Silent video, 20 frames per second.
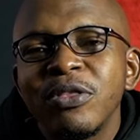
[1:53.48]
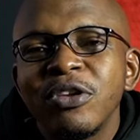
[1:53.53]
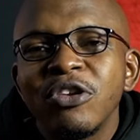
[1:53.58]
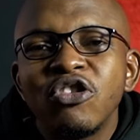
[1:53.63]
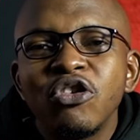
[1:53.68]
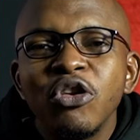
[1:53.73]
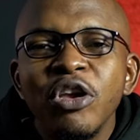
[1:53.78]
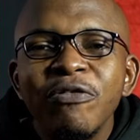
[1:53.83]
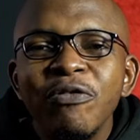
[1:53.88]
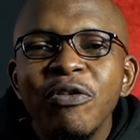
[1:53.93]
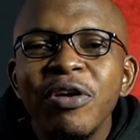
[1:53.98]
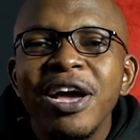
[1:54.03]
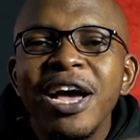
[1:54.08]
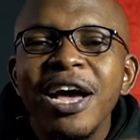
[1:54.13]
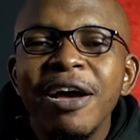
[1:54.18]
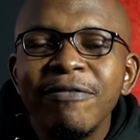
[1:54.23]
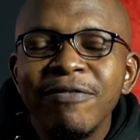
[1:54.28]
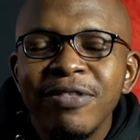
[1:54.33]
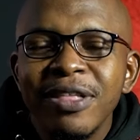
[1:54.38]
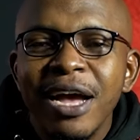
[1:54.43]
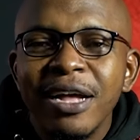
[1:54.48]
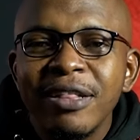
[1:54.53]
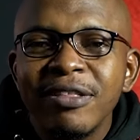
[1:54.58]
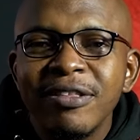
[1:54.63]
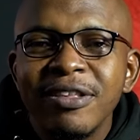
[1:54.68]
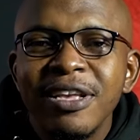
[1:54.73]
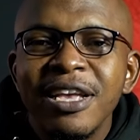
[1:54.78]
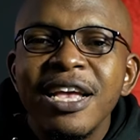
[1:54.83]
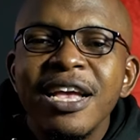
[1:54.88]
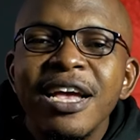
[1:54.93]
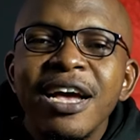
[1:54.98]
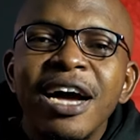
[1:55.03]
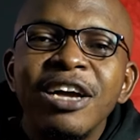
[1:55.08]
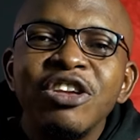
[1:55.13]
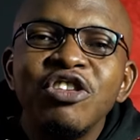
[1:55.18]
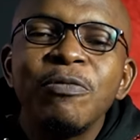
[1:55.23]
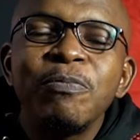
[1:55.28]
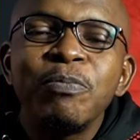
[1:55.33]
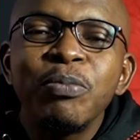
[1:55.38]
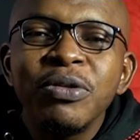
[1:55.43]
So if you have that
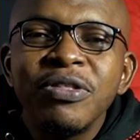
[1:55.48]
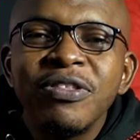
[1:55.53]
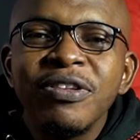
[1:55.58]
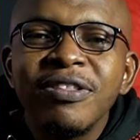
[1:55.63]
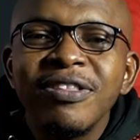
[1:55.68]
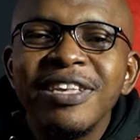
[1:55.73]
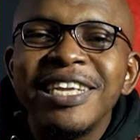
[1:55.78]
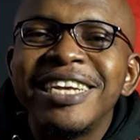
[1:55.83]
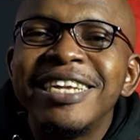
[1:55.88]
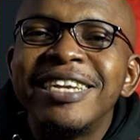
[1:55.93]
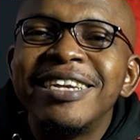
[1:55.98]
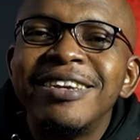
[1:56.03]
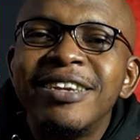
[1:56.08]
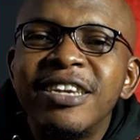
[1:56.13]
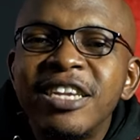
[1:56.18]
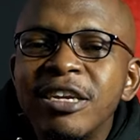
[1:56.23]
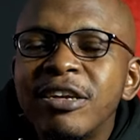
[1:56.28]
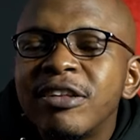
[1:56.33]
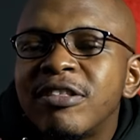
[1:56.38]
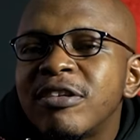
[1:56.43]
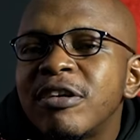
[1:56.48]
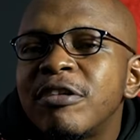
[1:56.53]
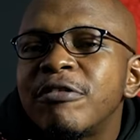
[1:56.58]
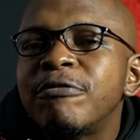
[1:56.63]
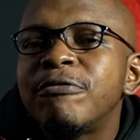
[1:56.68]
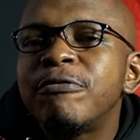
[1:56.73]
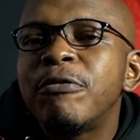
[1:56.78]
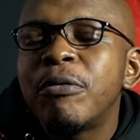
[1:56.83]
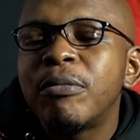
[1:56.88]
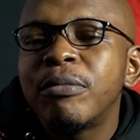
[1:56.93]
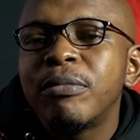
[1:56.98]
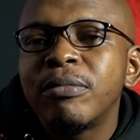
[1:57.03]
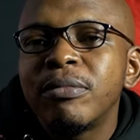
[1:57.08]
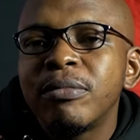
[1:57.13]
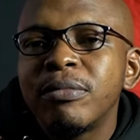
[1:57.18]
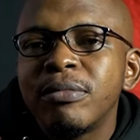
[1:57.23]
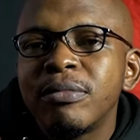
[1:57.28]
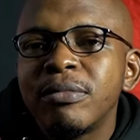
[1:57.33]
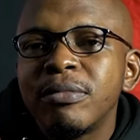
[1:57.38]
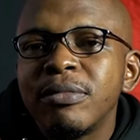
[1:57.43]
and you put it in digital form,
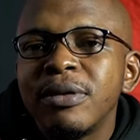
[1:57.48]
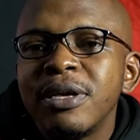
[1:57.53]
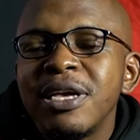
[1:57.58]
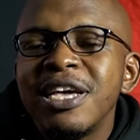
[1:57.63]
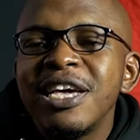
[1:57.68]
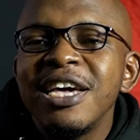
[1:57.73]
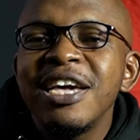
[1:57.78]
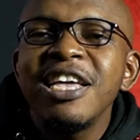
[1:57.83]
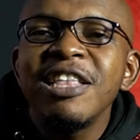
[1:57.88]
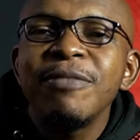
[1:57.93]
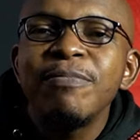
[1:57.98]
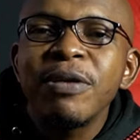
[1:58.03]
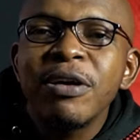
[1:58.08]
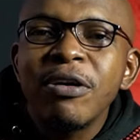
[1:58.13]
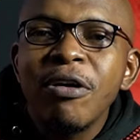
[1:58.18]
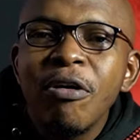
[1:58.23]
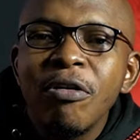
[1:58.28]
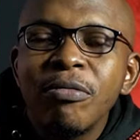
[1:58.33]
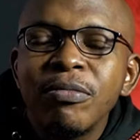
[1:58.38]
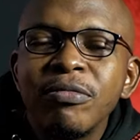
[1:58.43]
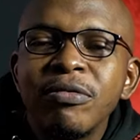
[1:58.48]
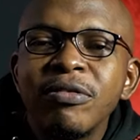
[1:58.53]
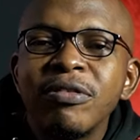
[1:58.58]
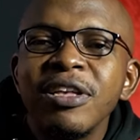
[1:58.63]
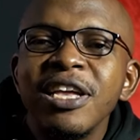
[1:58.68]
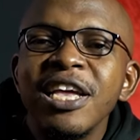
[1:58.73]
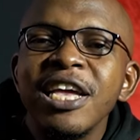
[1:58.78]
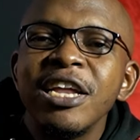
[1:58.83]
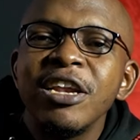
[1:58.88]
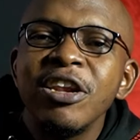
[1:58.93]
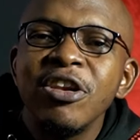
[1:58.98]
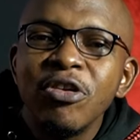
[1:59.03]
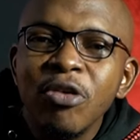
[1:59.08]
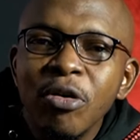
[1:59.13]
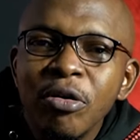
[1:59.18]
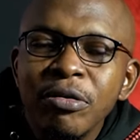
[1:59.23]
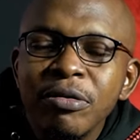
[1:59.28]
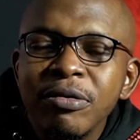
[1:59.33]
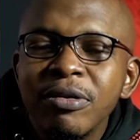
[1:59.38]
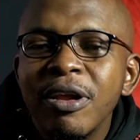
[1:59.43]
it becomes a
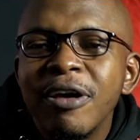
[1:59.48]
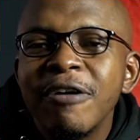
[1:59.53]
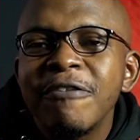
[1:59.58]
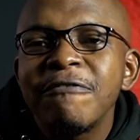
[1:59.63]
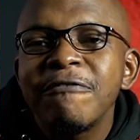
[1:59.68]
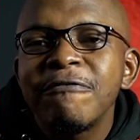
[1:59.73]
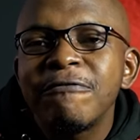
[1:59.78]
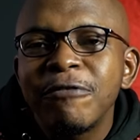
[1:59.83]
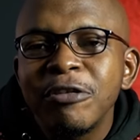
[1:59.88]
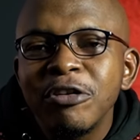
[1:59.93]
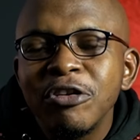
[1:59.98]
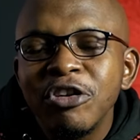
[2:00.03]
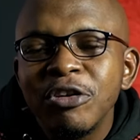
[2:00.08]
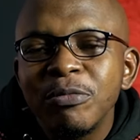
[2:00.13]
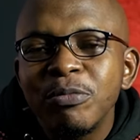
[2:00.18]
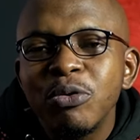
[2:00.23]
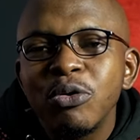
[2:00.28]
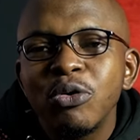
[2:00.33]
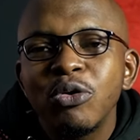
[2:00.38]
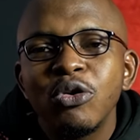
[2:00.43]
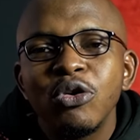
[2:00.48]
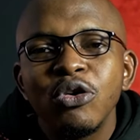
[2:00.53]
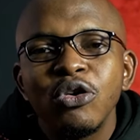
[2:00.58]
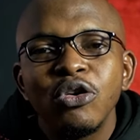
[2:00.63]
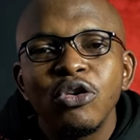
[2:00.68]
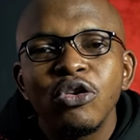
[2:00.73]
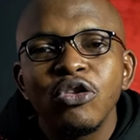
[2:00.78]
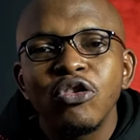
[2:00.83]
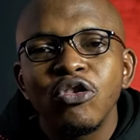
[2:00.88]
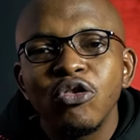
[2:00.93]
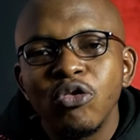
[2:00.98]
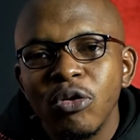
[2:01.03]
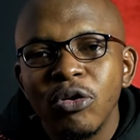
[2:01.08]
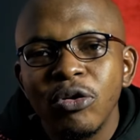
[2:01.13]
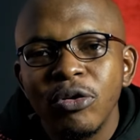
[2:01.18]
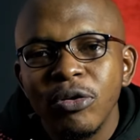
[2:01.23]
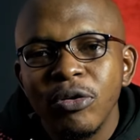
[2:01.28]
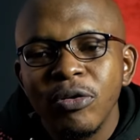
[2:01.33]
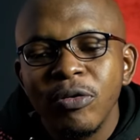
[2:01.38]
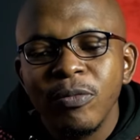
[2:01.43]
non-fungible
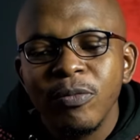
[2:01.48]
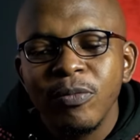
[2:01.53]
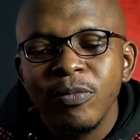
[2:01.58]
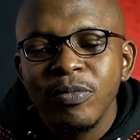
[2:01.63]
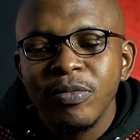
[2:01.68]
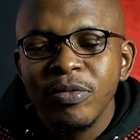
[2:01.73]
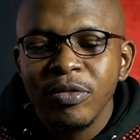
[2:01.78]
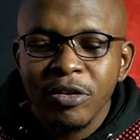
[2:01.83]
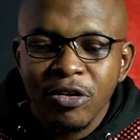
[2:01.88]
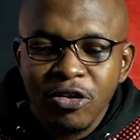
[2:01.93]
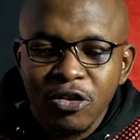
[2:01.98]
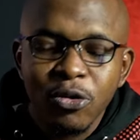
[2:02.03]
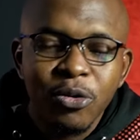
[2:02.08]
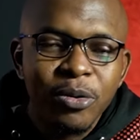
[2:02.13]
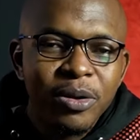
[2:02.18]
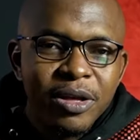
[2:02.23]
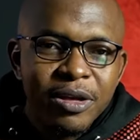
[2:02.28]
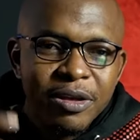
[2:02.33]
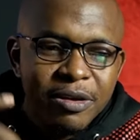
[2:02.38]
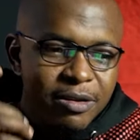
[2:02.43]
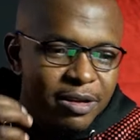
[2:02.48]
token. So